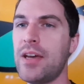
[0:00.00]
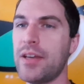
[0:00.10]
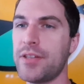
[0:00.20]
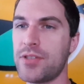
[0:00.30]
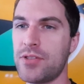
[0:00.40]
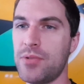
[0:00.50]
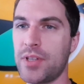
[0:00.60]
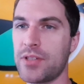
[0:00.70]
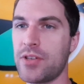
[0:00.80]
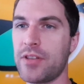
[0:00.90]
and this is
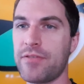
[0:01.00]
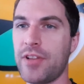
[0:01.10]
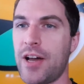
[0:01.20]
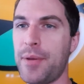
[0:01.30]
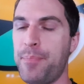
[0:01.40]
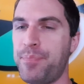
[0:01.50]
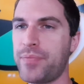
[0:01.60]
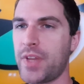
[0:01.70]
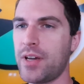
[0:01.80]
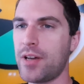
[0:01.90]
doing this on the fly.
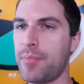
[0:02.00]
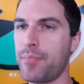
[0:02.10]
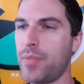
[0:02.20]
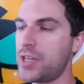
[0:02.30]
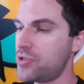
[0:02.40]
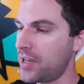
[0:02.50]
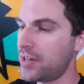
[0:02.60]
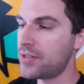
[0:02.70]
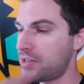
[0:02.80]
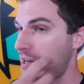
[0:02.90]
Mind you, that
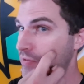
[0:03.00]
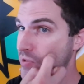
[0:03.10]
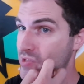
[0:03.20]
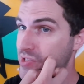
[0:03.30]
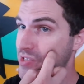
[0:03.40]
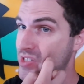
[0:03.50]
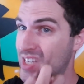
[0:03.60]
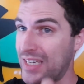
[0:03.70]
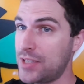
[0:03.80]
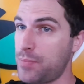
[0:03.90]
is an iPhone
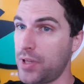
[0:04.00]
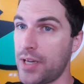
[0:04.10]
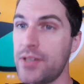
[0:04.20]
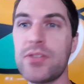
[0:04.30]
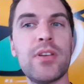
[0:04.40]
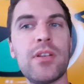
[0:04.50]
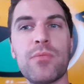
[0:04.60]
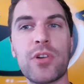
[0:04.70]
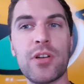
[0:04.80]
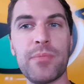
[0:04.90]
6 Plus, and
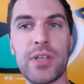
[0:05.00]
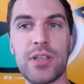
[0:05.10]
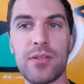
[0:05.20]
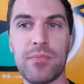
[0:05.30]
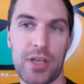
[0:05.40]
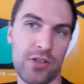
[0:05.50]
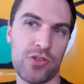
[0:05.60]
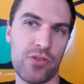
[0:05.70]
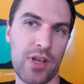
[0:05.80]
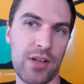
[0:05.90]
we're going to be making
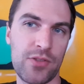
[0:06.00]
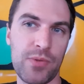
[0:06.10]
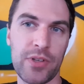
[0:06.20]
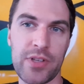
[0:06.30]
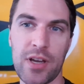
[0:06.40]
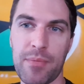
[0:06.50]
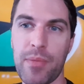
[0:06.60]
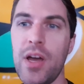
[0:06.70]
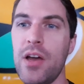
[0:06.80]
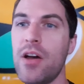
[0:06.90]
sure that it's real
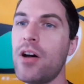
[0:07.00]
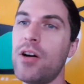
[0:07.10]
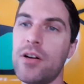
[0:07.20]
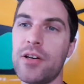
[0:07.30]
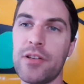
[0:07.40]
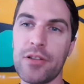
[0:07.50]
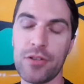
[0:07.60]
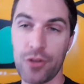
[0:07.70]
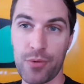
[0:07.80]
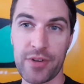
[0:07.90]
time
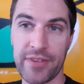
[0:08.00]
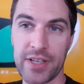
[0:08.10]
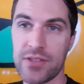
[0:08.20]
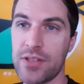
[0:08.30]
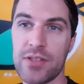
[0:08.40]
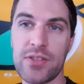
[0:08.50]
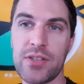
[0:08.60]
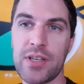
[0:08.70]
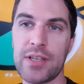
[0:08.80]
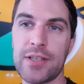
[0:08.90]
on lower
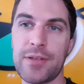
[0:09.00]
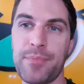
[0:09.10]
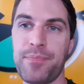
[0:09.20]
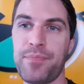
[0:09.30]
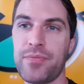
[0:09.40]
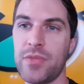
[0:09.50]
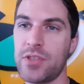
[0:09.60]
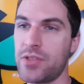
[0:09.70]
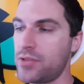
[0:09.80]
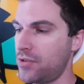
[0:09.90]
devices.
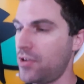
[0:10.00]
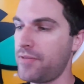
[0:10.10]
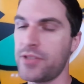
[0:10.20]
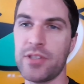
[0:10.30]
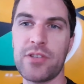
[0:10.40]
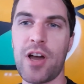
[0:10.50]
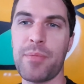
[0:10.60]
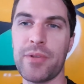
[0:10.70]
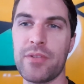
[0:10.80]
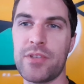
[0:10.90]
This is obviously
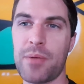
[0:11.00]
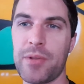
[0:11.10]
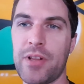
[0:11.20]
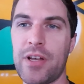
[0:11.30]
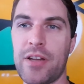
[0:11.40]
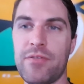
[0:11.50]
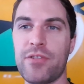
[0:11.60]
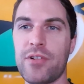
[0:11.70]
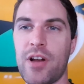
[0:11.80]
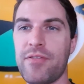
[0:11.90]
top of the line
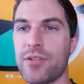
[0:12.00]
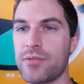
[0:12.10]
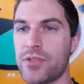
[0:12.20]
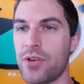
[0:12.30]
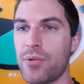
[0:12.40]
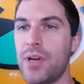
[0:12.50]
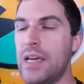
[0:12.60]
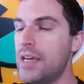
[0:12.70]
for iPhone, so